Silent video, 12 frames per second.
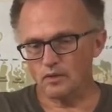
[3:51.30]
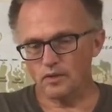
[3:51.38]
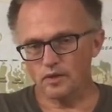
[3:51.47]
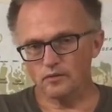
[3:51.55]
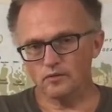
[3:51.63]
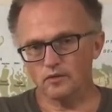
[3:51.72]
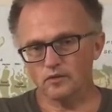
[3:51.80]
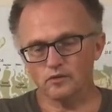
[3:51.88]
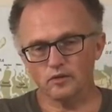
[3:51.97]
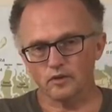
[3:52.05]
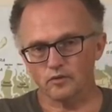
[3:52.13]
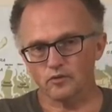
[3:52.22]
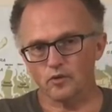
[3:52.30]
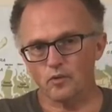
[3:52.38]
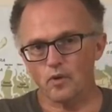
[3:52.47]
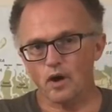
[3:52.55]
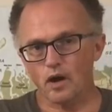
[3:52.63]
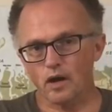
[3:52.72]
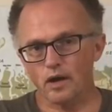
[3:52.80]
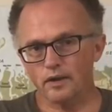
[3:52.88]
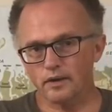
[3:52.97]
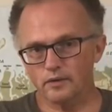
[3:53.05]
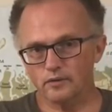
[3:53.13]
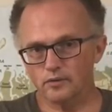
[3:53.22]
things just get so
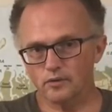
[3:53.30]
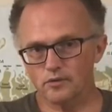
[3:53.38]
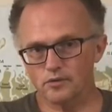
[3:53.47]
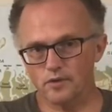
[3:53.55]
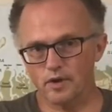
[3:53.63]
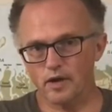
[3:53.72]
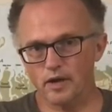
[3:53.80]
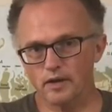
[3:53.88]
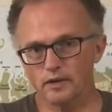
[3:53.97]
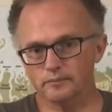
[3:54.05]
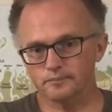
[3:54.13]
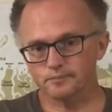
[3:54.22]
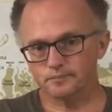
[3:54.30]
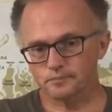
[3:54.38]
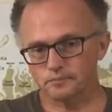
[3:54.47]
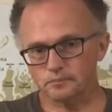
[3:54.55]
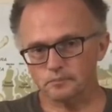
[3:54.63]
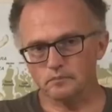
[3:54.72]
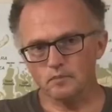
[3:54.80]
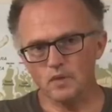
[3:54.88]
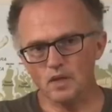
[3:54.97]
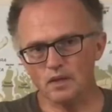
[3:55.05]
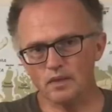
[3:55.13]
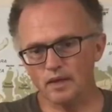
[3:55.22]
hot and so dry
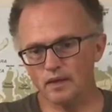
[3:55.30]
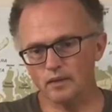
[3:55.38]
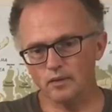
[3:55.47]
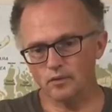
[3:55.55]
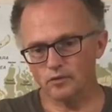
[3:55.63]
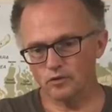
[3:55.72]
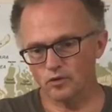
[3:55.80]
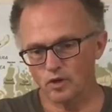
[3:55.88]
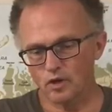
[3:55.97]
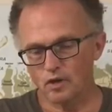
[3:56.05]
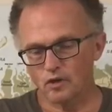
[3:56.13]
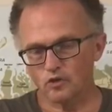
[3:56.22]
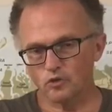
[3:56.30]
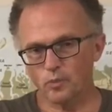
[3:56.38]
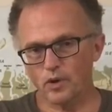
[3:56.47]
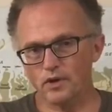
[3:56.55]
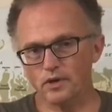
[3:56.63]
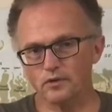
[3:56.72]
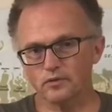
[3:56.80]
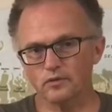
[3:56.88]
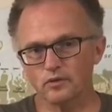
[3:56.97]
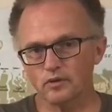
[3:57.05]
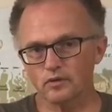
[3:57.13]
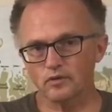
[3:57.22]
that there's
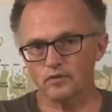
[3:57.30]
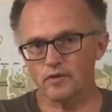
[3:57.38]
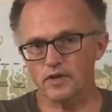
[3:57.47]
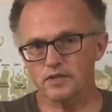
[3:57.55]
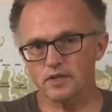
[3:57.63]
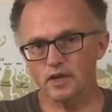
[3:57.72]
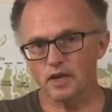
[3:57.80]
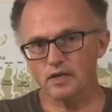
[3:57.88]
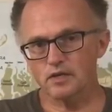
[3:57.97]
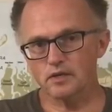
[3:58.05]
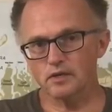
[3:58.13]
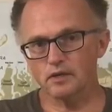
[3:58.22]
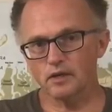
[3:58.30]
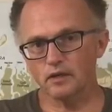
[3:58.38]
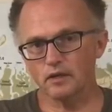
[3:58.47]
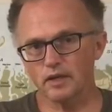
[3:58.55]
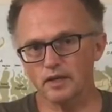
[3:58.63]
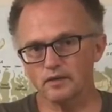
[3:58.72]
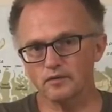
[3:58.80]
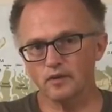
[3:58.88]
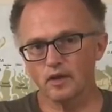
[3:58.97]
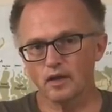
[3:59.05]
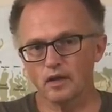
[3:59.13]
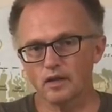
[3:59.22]
sparks, the vegetation alights,
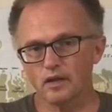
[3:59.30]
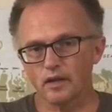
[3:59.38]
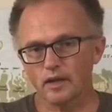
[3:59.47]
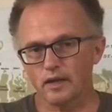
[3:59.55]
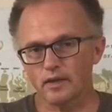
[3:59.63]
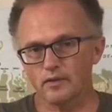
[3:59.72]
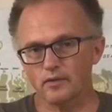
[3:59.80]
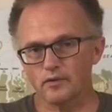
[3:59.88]
and